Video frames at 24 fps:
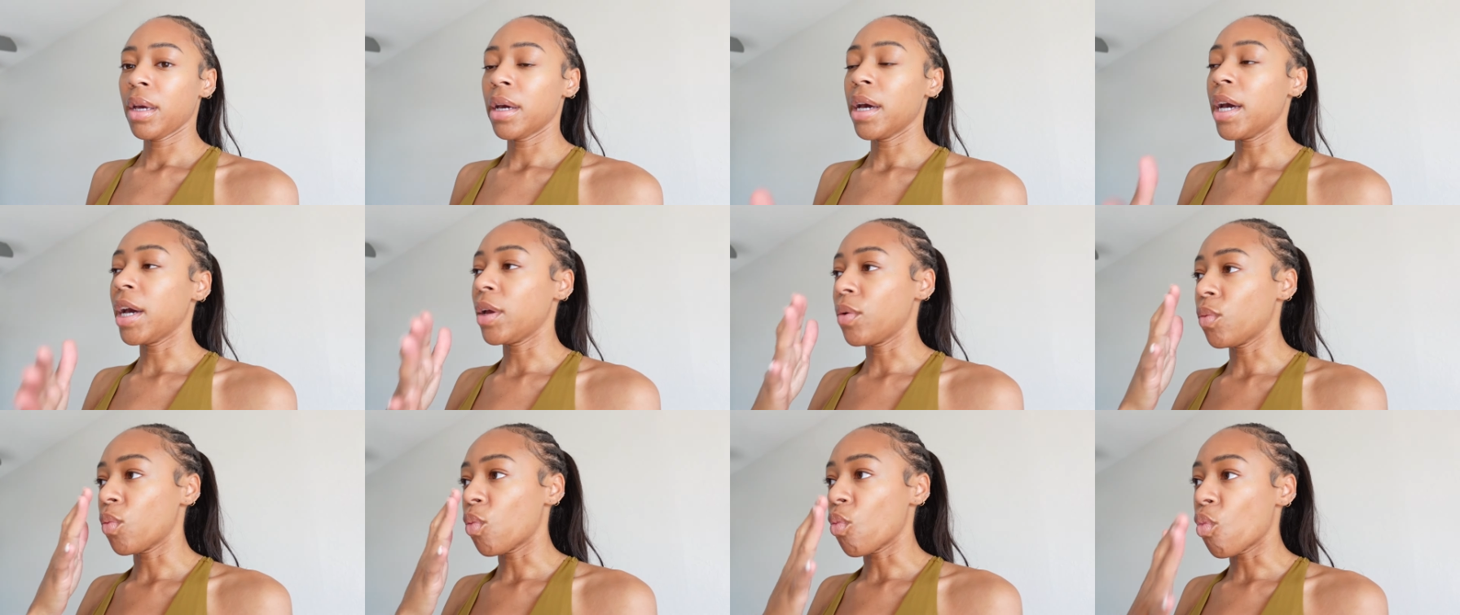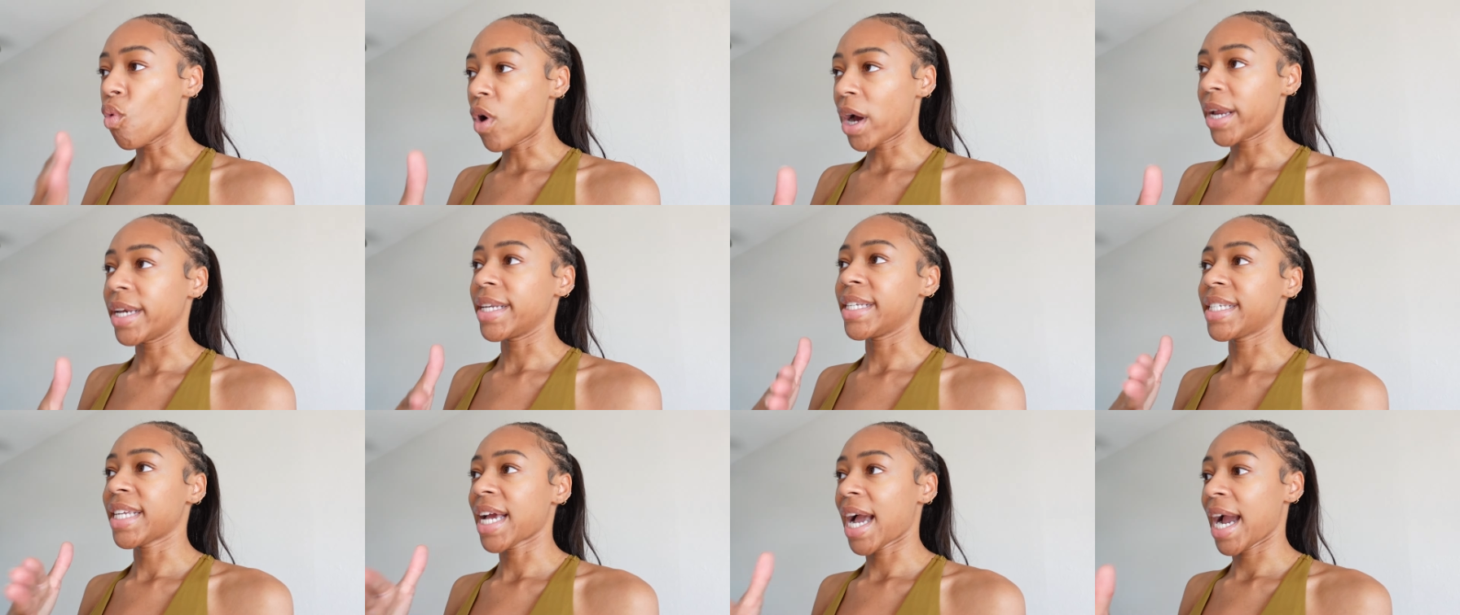in
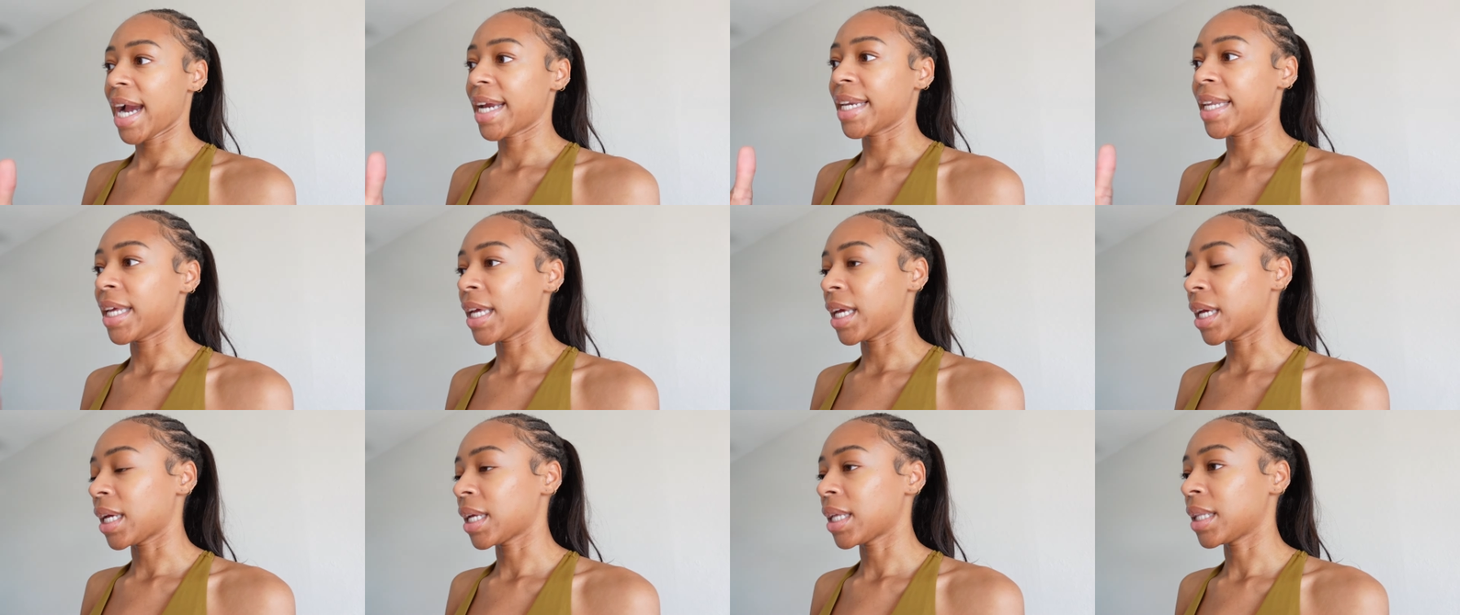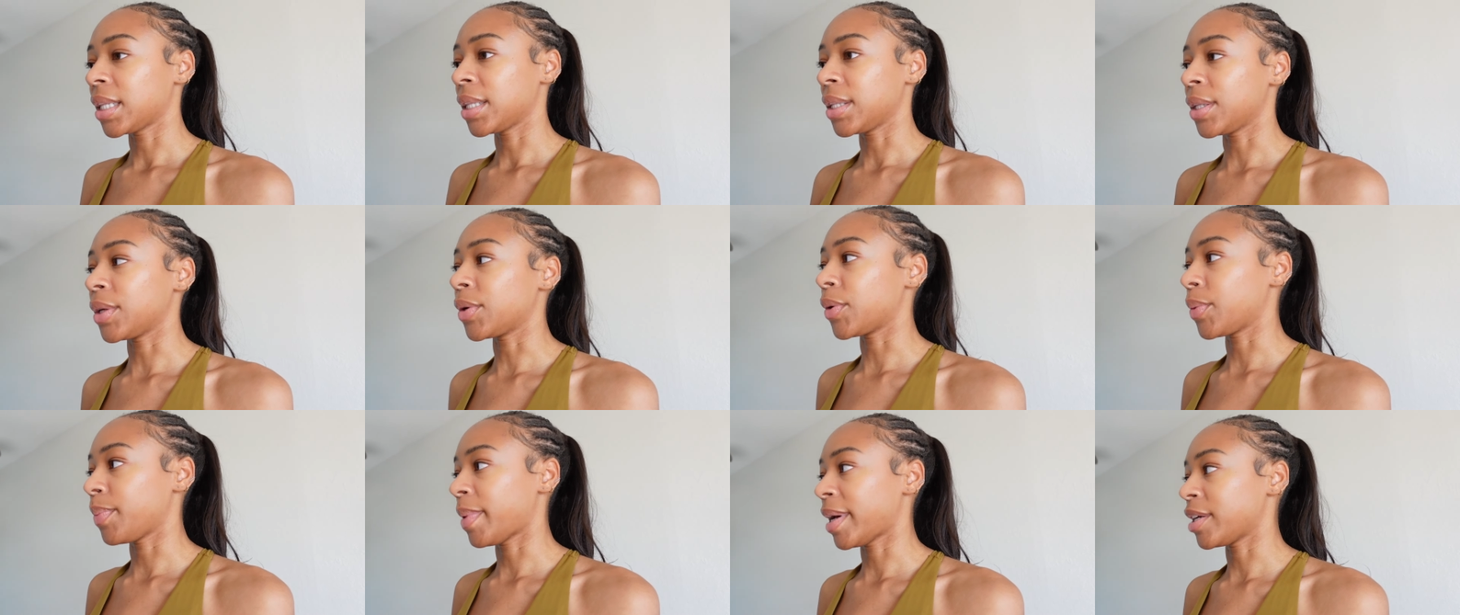one tiny
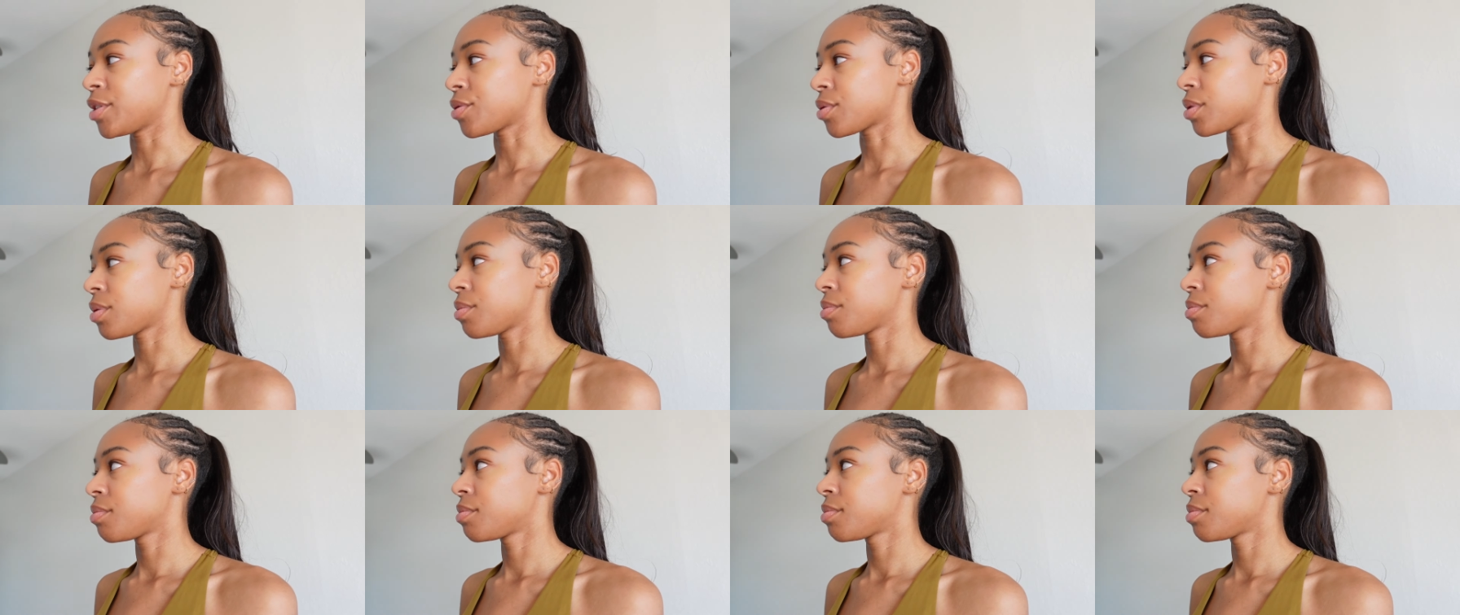little bedroom?